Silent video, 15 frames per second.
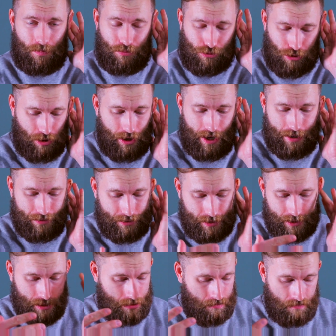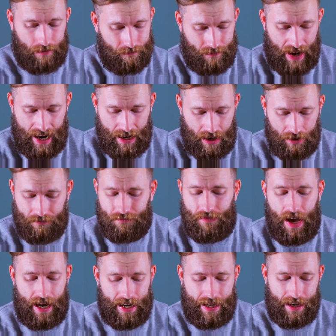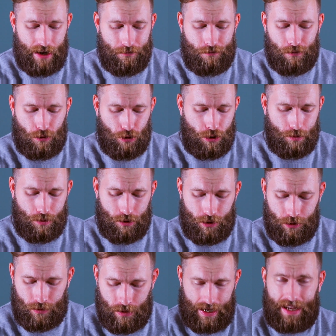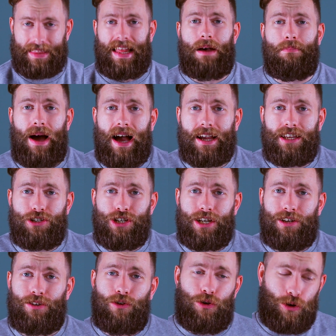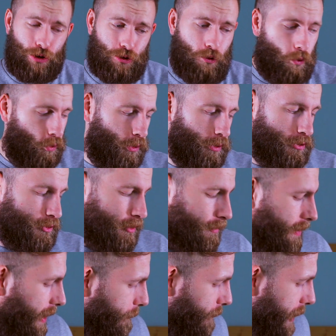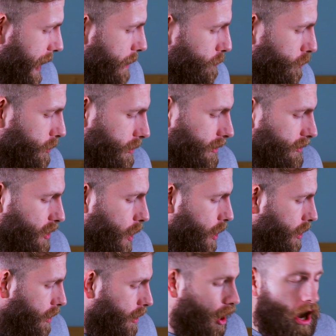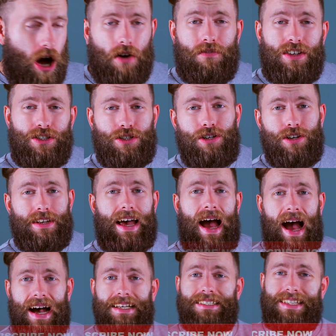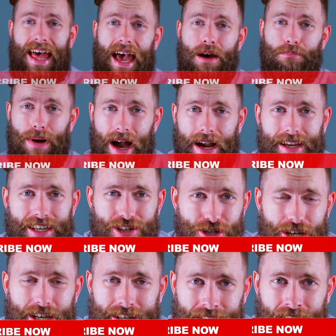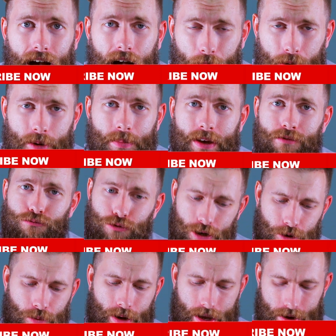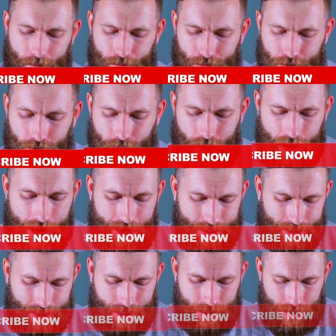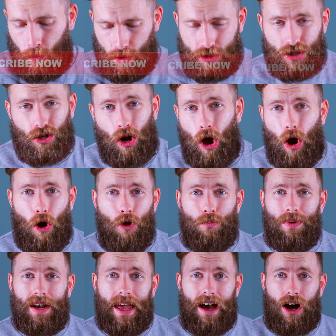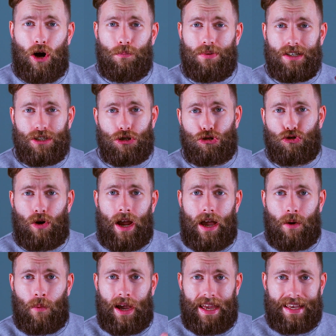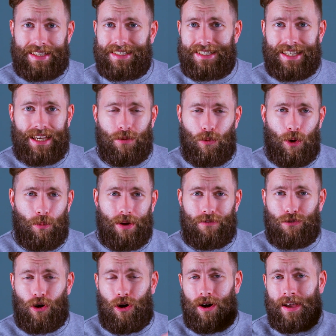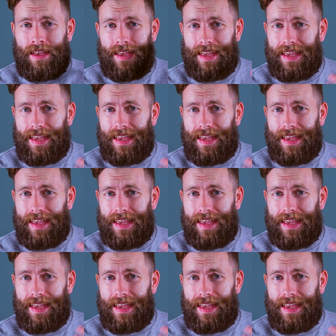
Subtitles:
products that are fairly affordable and their packaging looks awesome. If their products are half as good as their packaging, I'm gonna be real impressed. We're just gonna open it up straight away and see what we've got